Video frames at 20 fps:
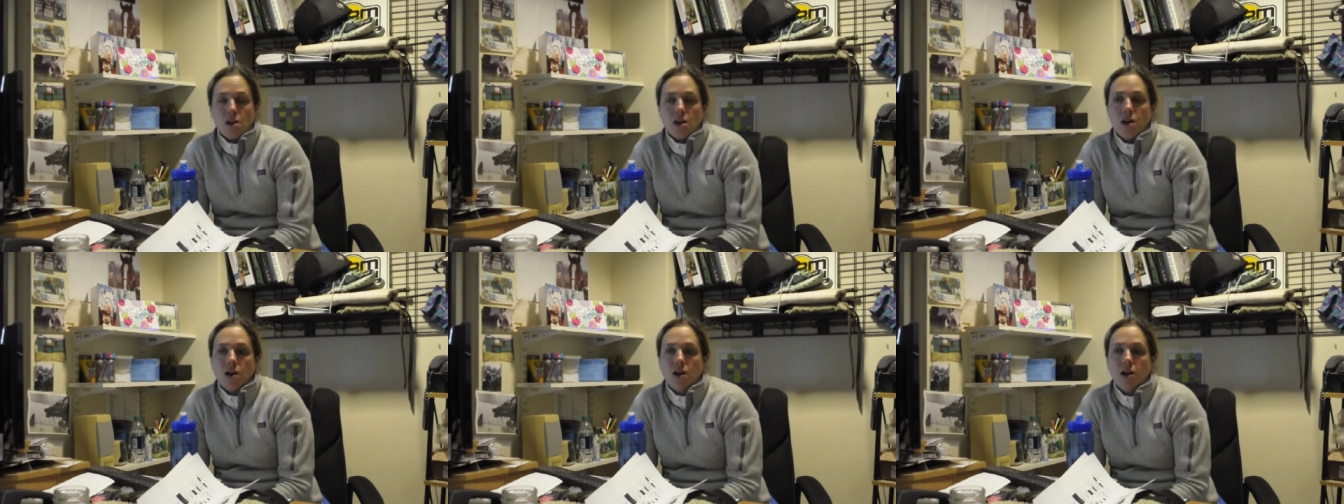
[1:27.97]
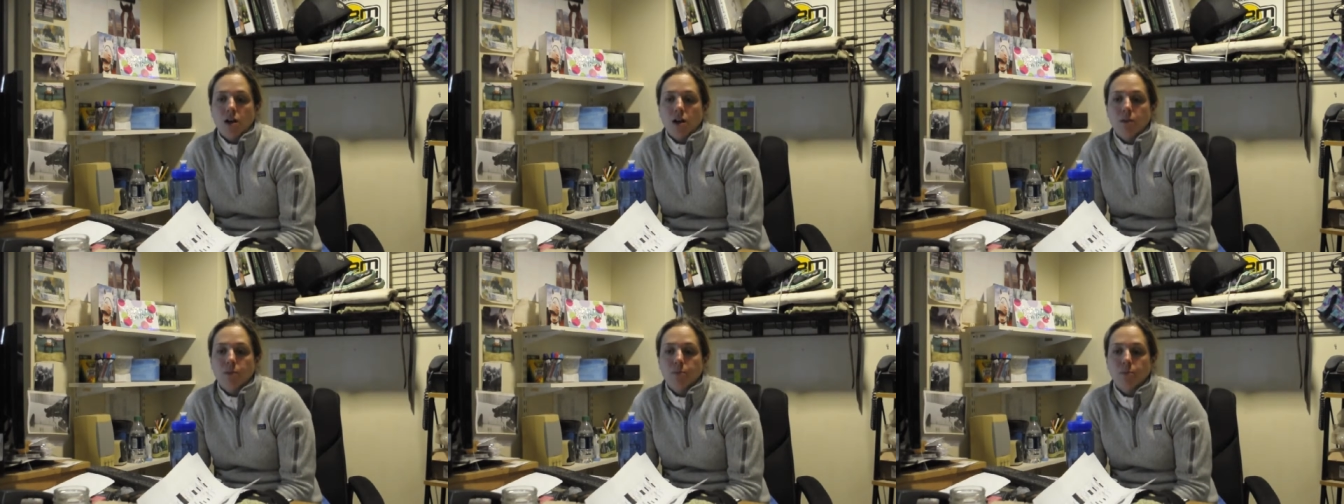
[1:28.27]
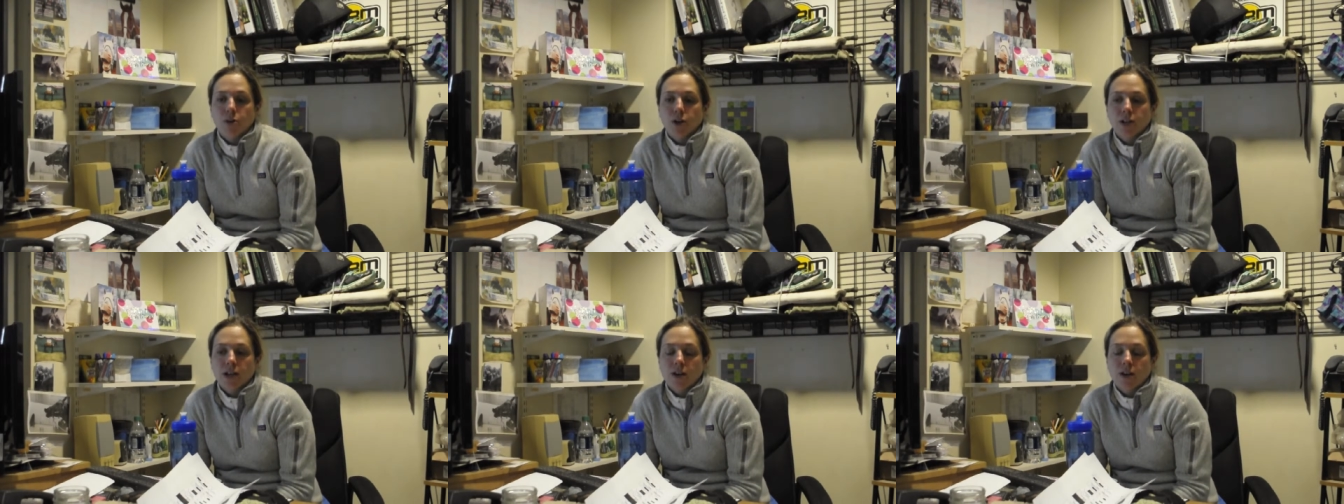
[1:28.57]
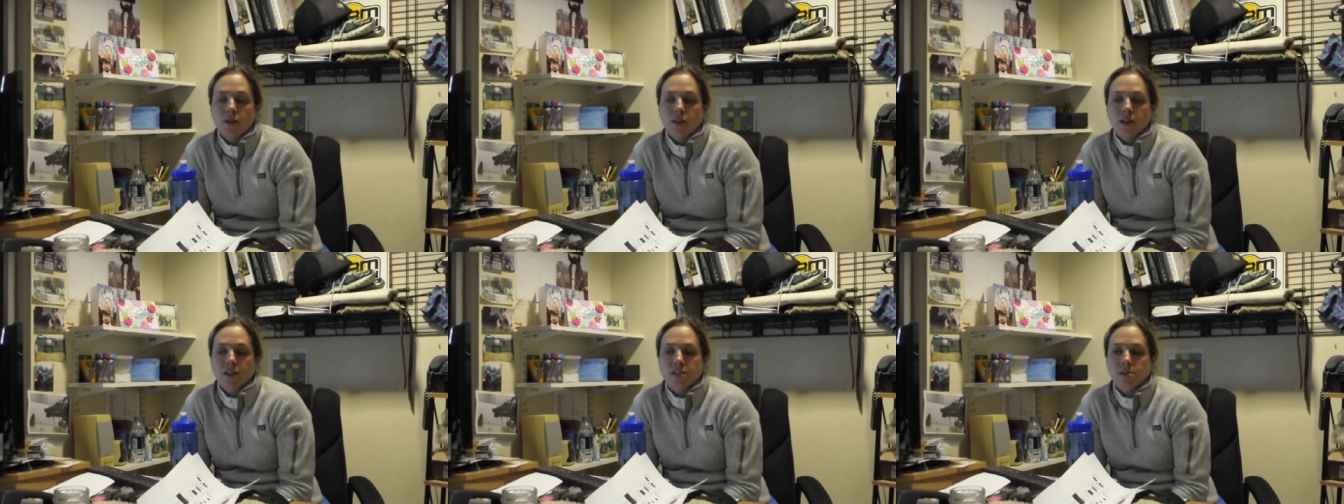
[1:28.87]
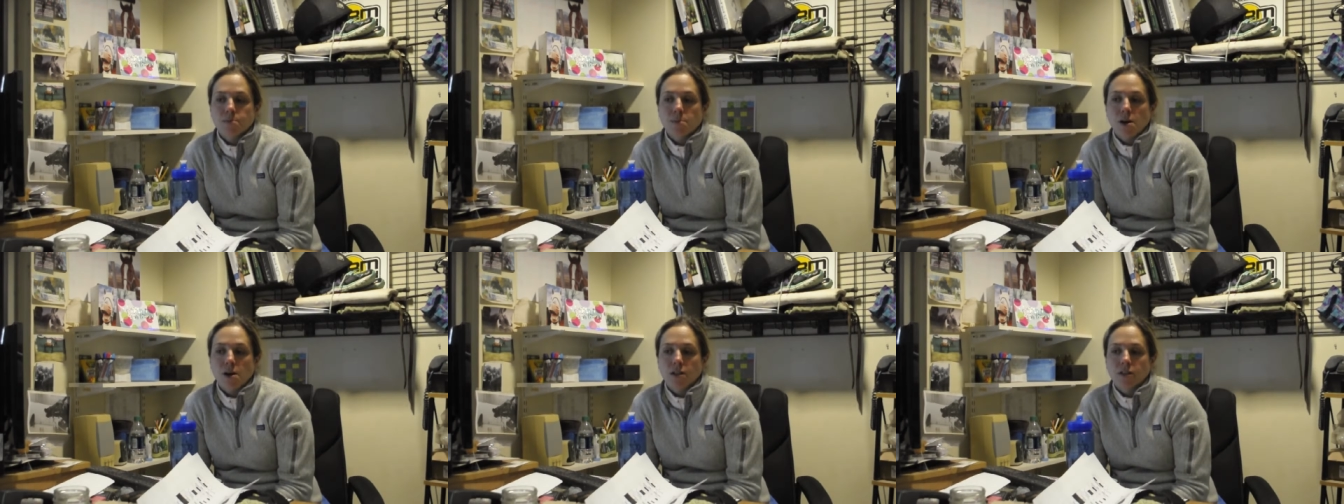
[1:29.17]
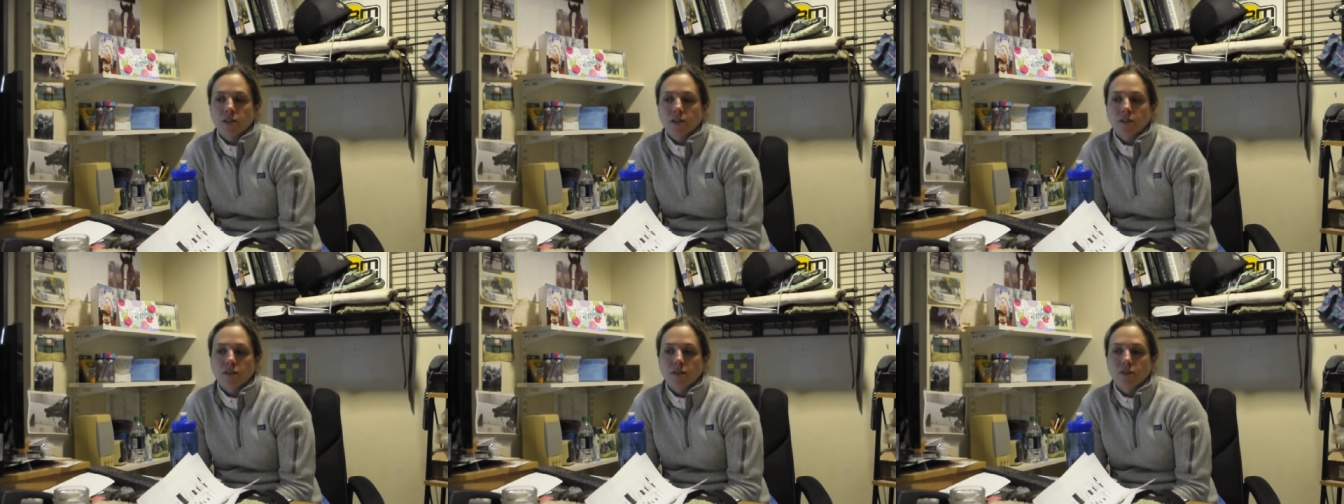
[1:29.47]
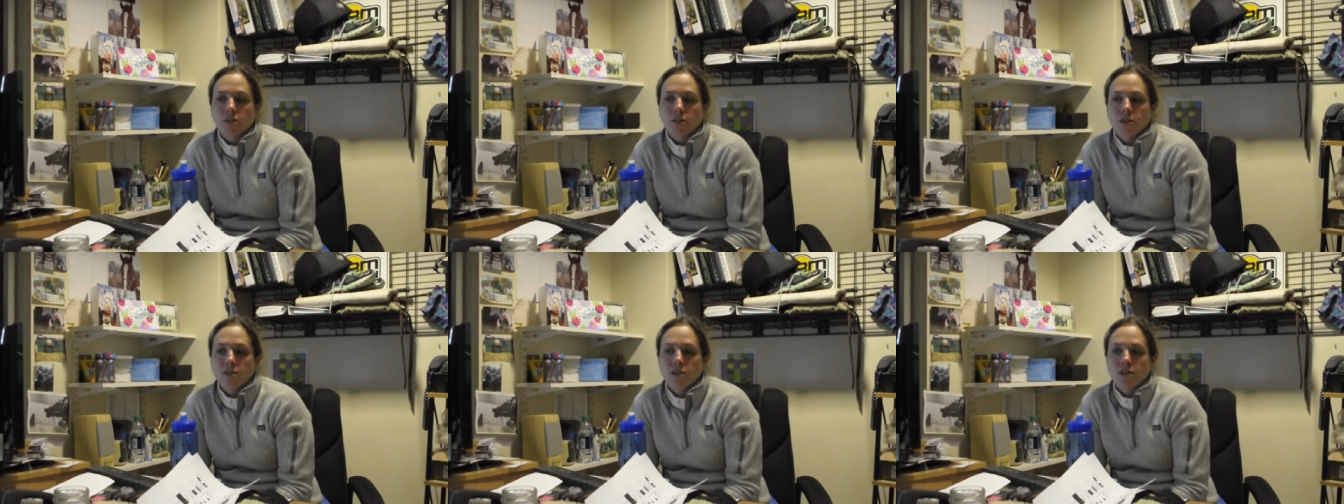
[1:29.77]
Uh, putting out any small
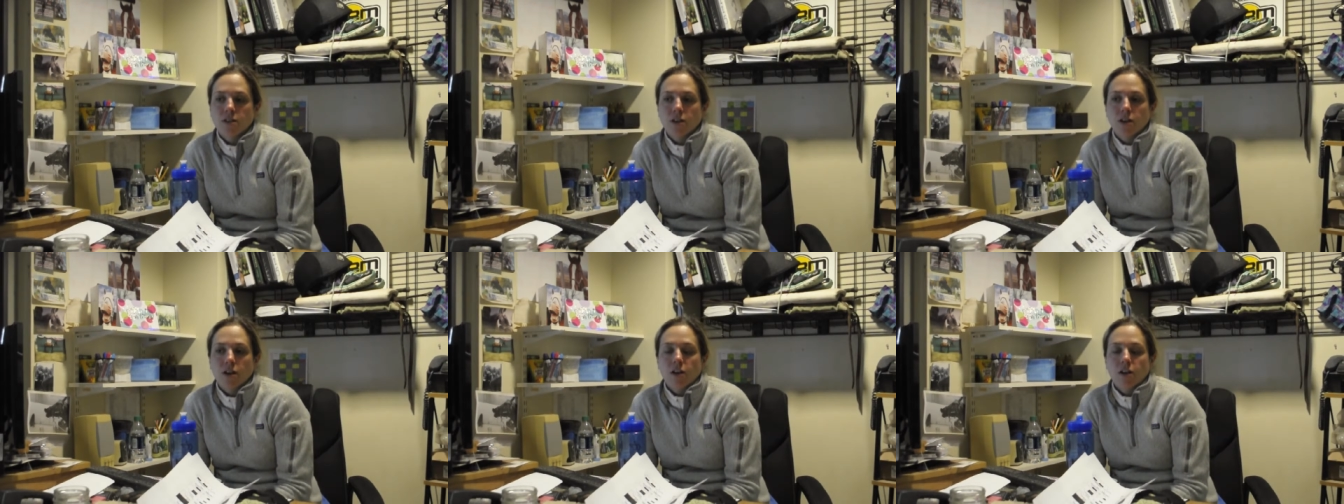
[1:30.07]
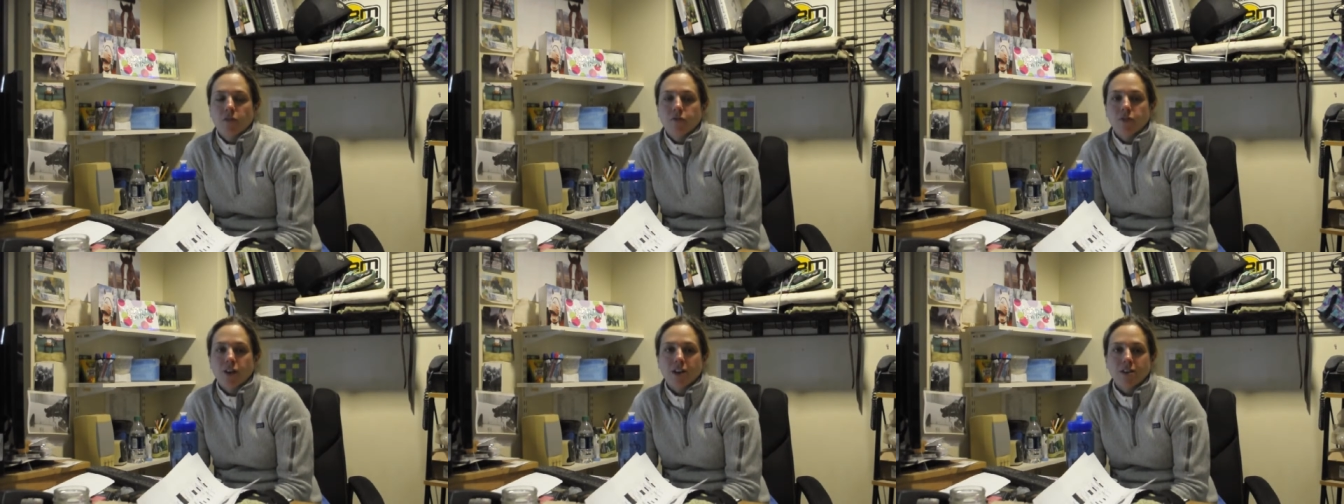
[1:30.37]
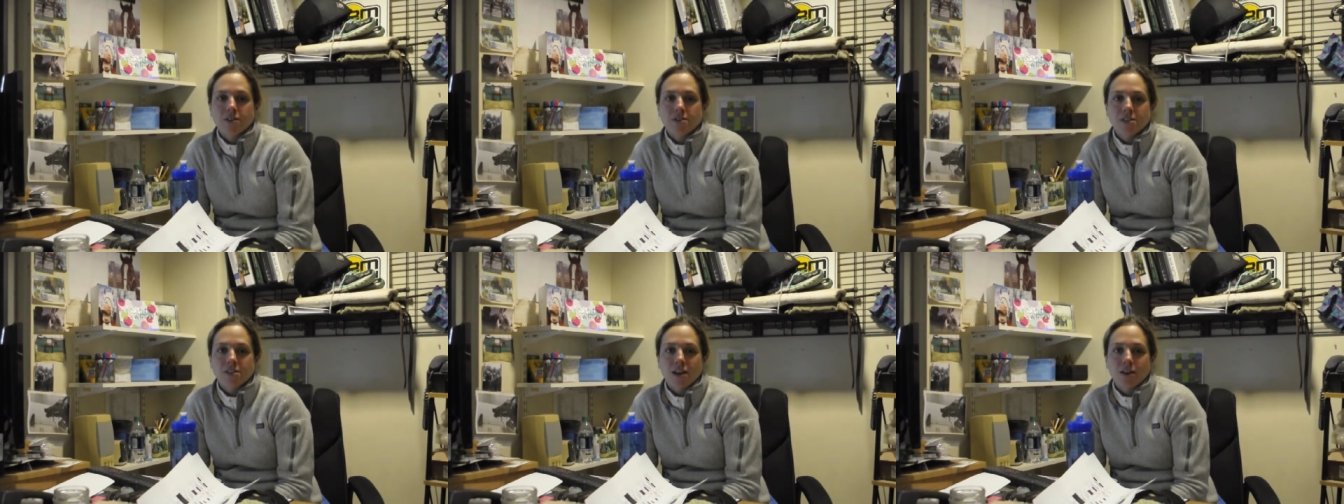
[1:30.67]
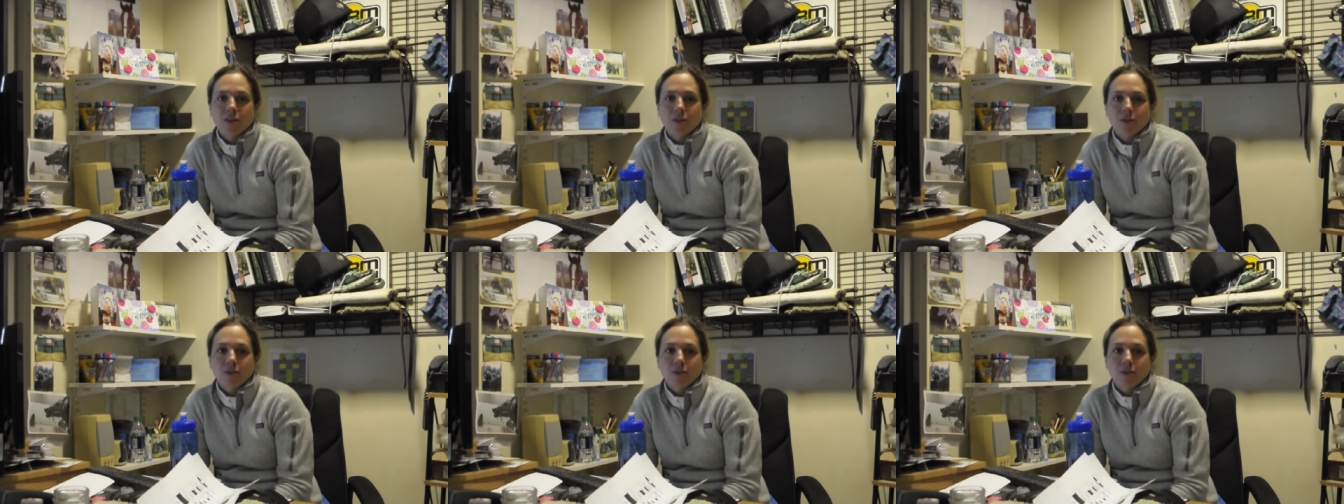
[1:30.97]
little fires that